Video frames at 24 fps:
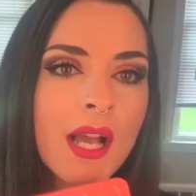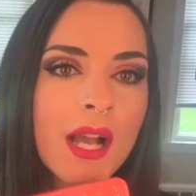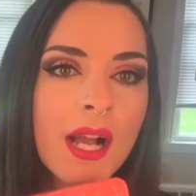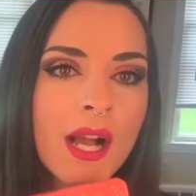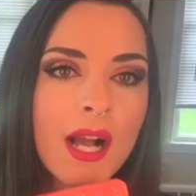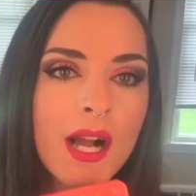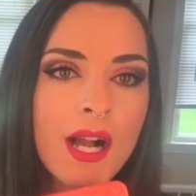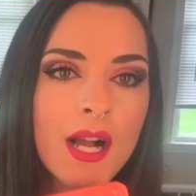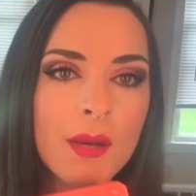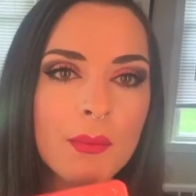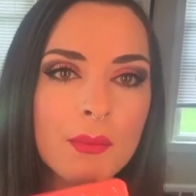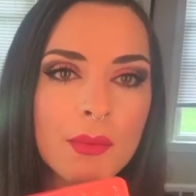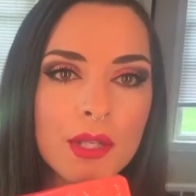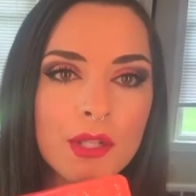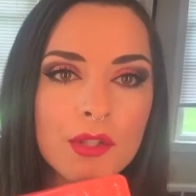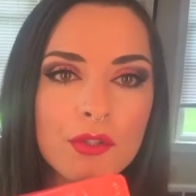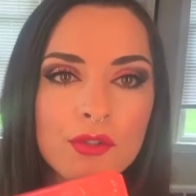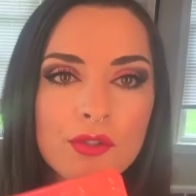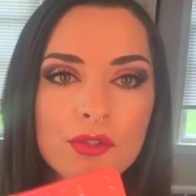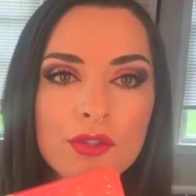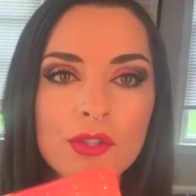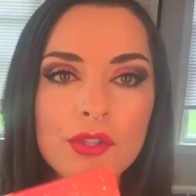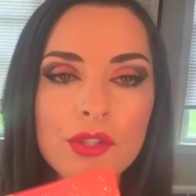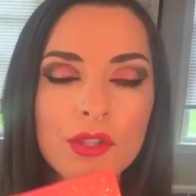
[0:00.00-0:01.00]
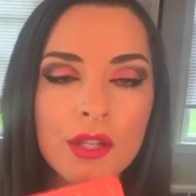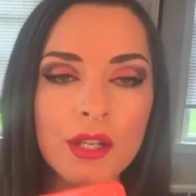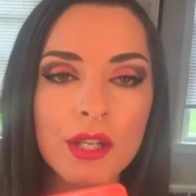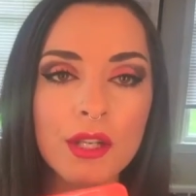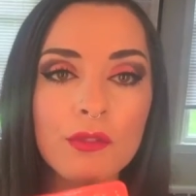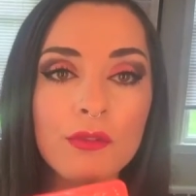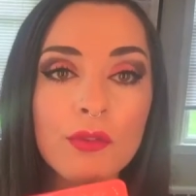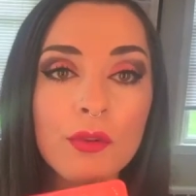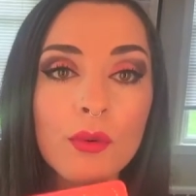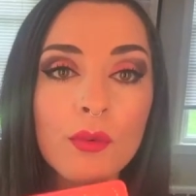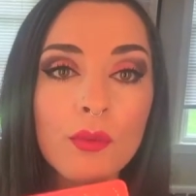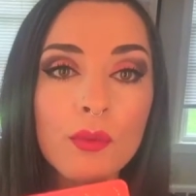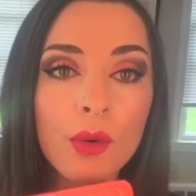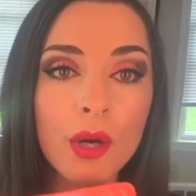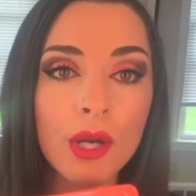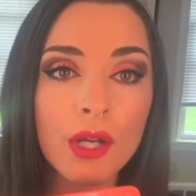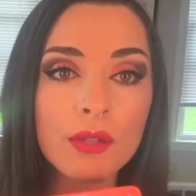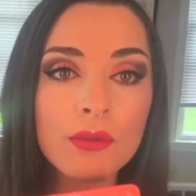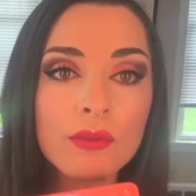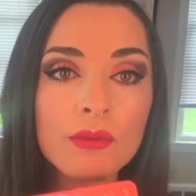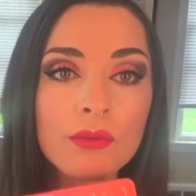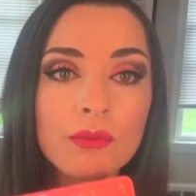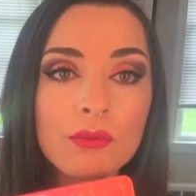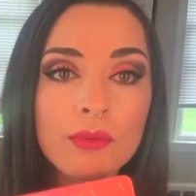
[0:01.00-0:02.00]
and you're just looking for
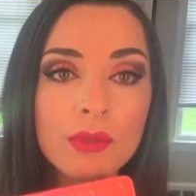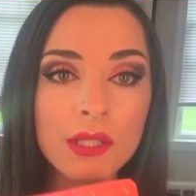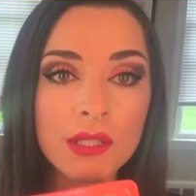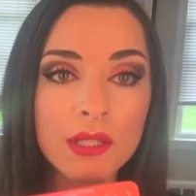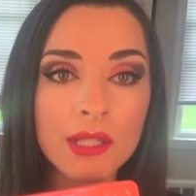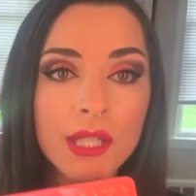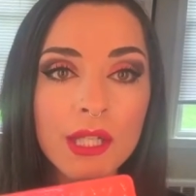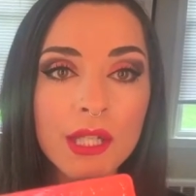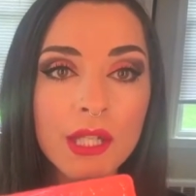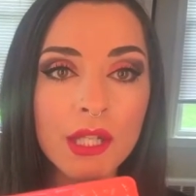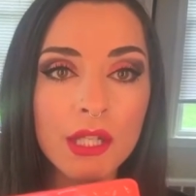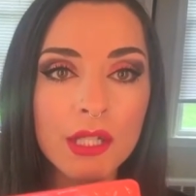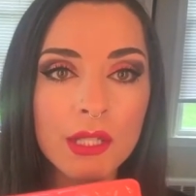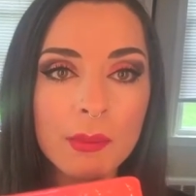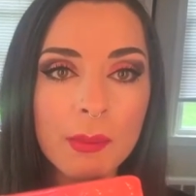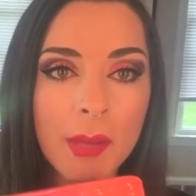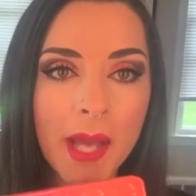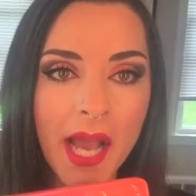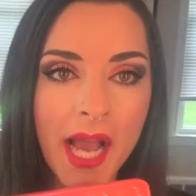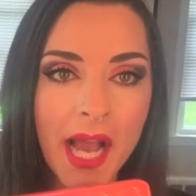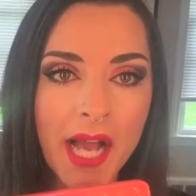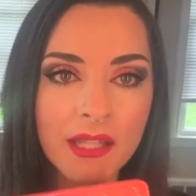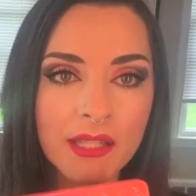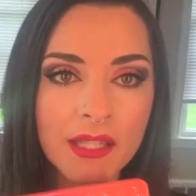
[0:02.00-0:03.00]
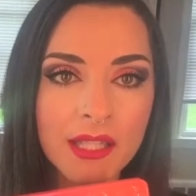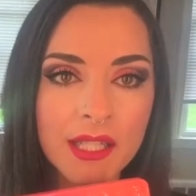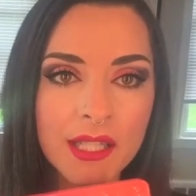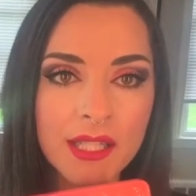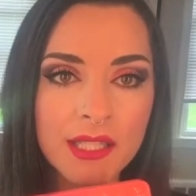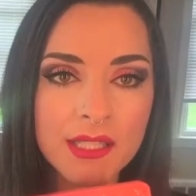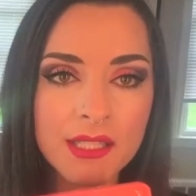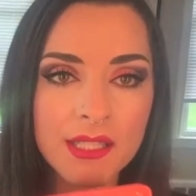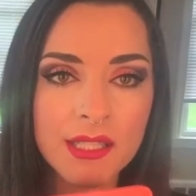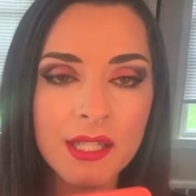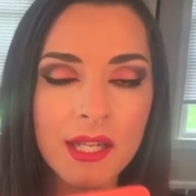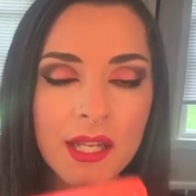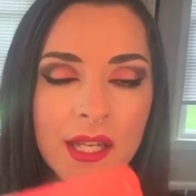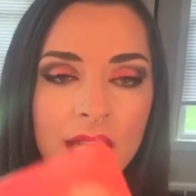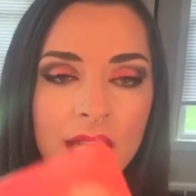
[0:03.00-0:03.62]
one really good palette,